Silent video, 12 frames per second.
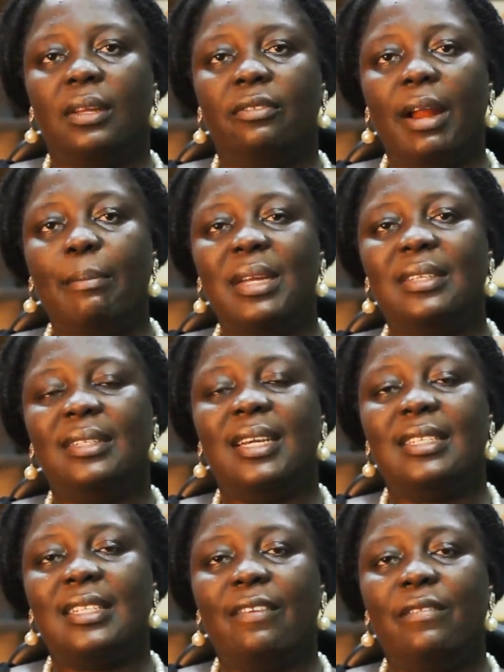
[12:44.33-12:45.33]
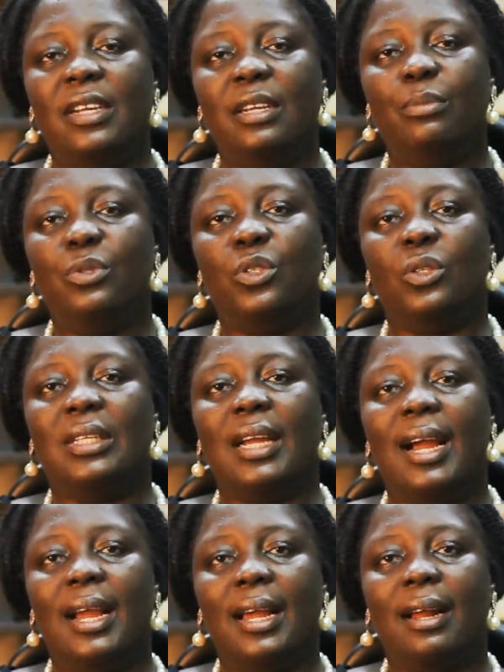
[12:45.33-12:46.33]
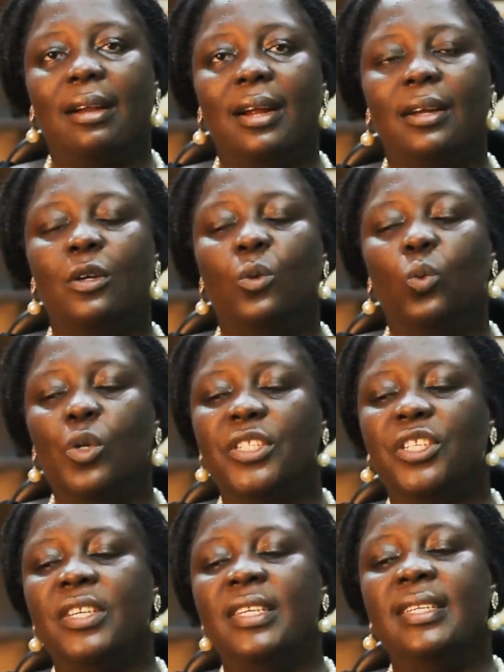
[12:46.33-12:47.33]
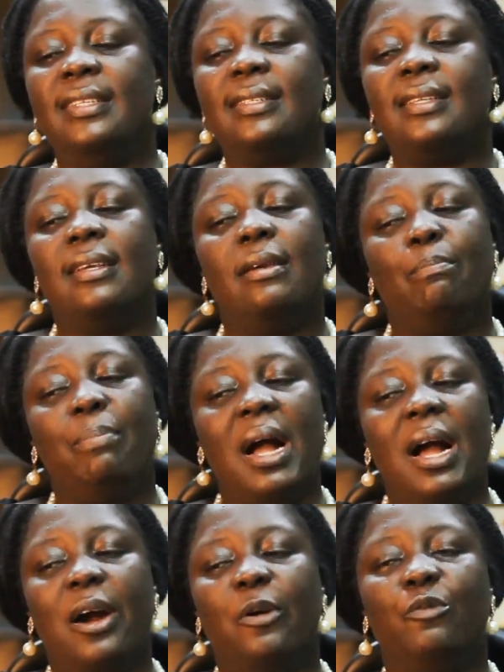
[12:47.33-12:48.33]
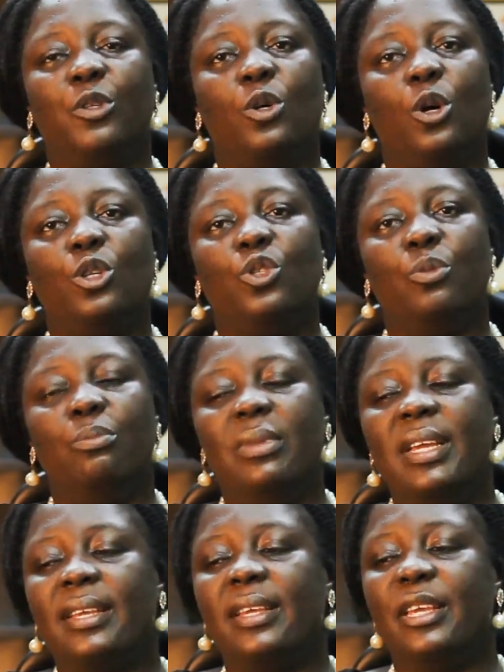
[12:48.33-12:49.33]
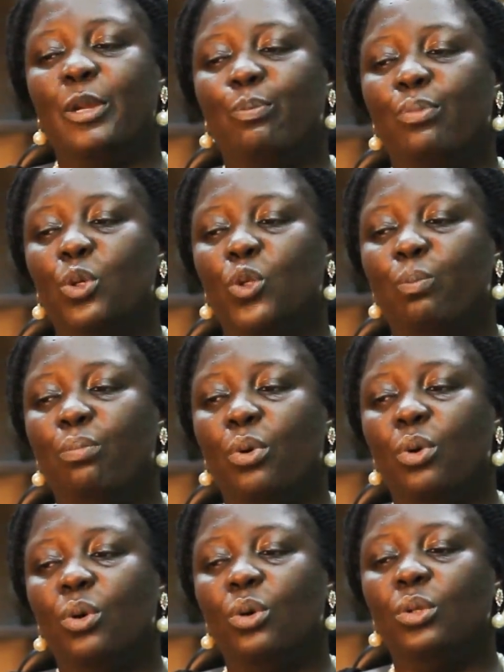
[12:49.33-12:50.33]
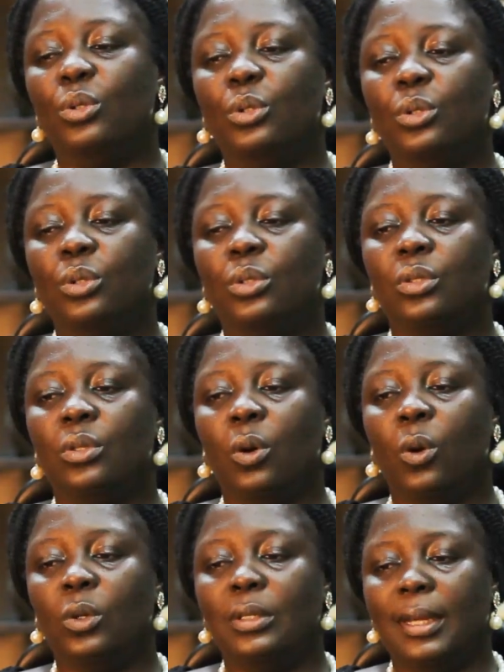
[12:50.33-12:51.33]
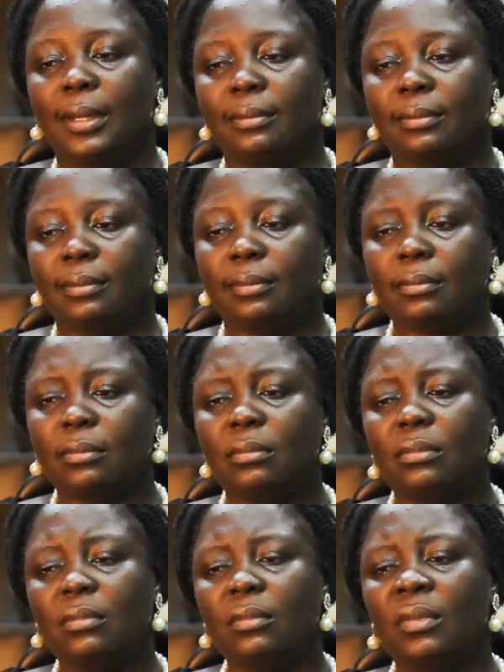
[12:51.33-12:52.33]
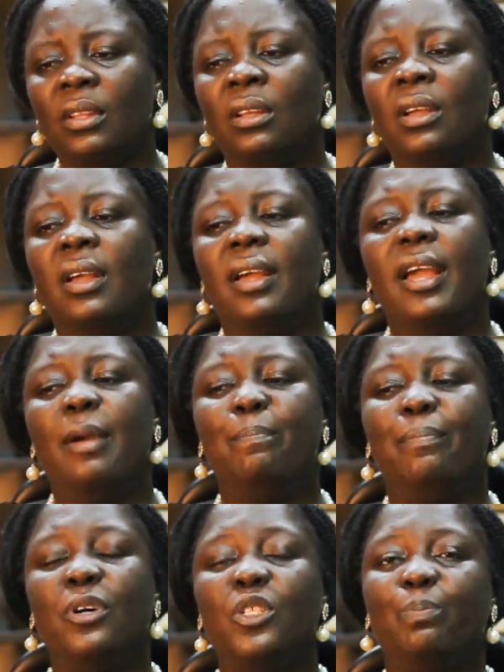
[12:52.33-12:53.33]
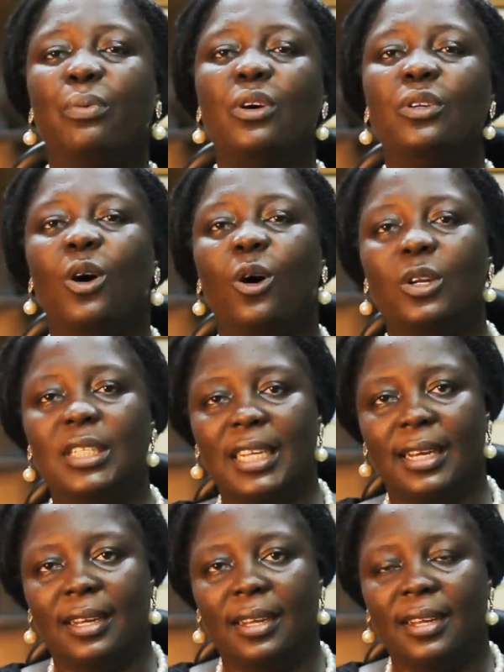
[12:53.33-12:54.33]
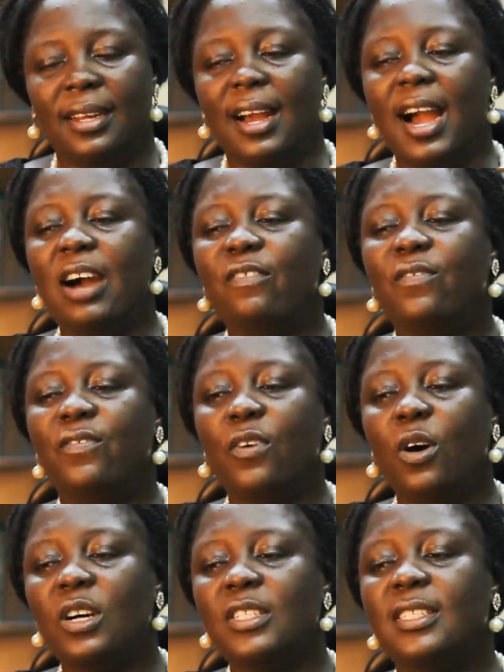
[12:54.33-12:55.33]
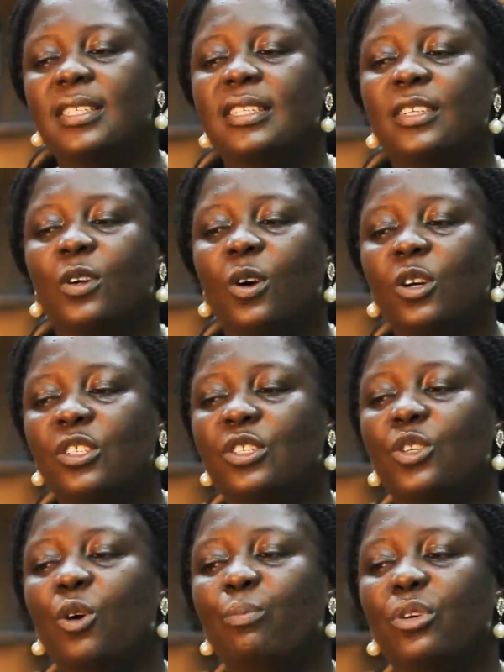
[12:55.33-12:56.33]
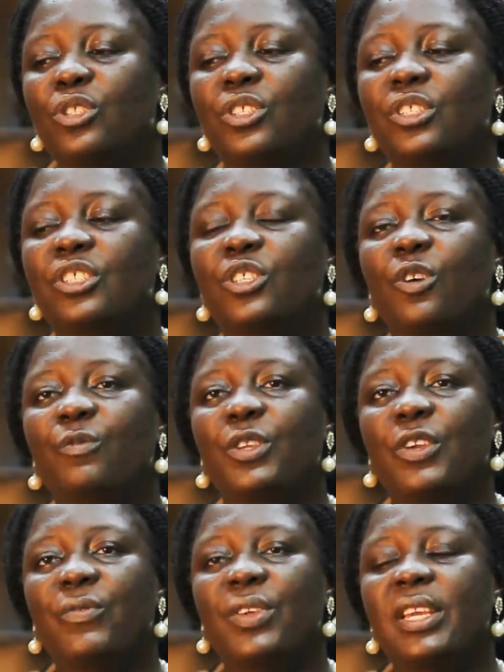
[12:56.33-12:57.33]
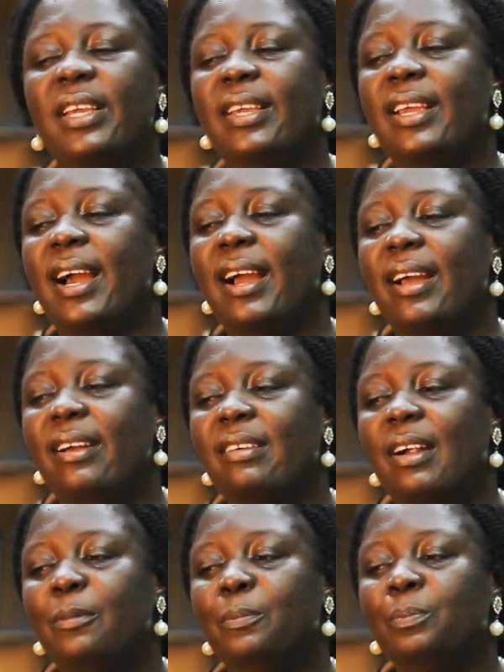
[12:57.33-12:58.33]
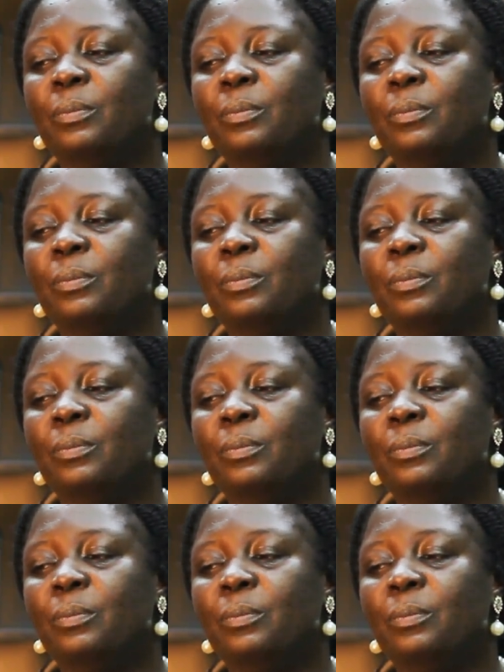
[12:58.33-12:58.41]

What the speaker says: remedy that is available to the hirer, which is power of the court to make a postponed order. A postponed order affords the court the opportunity of giving a hirer